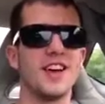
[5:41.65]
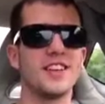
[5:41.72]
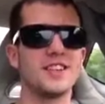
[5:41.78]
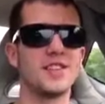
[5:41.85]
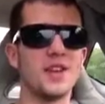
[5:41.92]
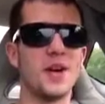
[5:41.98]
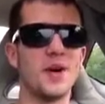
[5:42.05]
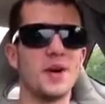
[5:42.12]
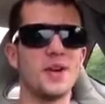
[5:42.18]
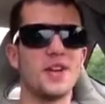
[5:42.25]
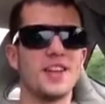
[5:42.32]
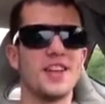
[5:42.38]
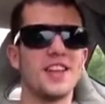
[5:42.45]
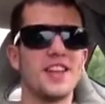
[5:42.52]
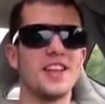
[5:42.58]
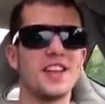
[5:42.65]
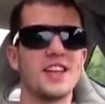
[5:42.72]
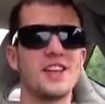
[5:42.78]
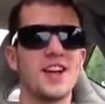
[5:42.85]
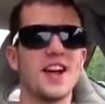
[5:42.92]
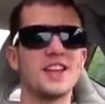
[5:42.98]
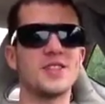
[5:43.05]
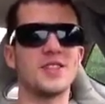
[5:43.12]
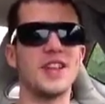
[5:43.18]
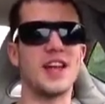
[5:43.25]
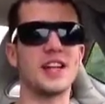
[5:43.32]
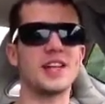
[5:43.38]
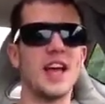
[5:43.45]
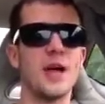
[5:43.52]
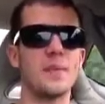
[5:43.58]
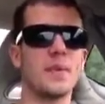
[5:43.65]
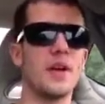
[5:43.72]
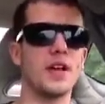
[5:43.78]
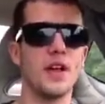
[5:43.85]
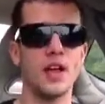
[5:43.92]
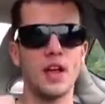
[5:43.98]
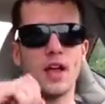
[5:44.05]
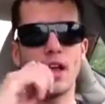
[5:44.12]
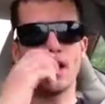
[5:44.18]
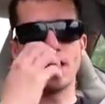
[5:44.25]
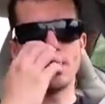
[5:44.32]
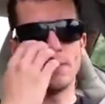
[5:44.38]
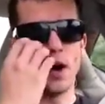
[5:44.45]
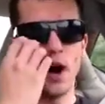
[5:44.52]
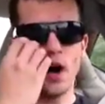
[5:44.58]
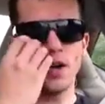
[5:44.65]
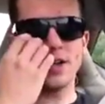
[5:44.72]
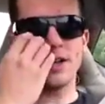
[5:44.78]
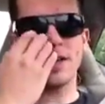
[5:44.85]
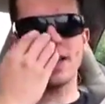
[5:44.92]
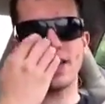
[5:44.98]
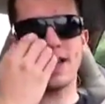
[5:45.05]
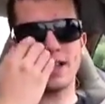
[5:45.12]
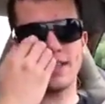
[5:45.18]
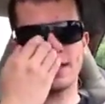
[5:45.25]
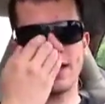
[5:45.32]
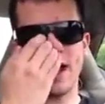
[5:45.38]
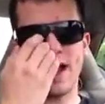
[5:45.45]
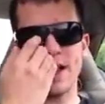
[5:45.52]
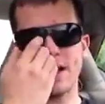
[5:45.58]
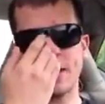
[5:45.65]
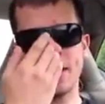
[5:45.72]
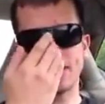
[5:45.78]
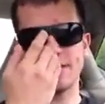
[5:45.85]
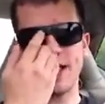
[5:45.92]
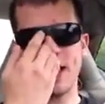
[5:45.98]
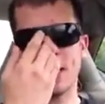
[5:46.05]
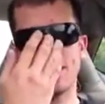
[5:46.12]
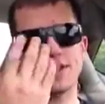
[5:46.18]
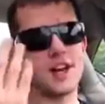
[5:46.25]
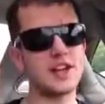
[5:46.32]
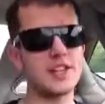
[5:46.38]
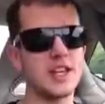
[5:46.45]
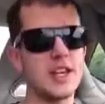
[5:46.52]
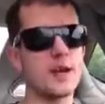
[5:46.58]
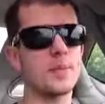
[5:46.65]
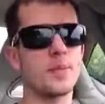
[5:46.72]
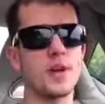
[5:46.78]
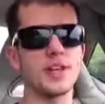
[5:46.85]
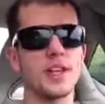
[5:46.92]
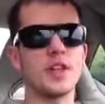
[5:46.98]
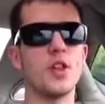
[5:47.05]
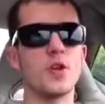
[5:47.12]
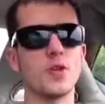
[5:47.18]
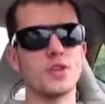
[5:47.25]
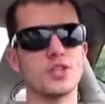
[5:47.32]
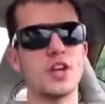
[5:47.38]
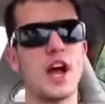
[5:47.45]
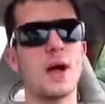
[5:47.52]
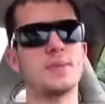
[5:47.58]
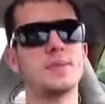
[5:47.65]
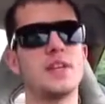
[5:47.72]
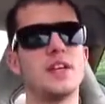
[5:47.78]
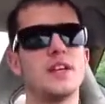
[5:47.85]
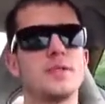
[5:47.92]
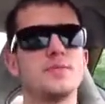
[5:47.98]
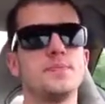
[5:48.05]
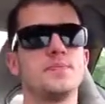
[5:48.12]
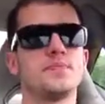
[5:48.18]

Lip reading: So I think you guys will like that. But the mall, it's got a good idea, bringing in local shops in.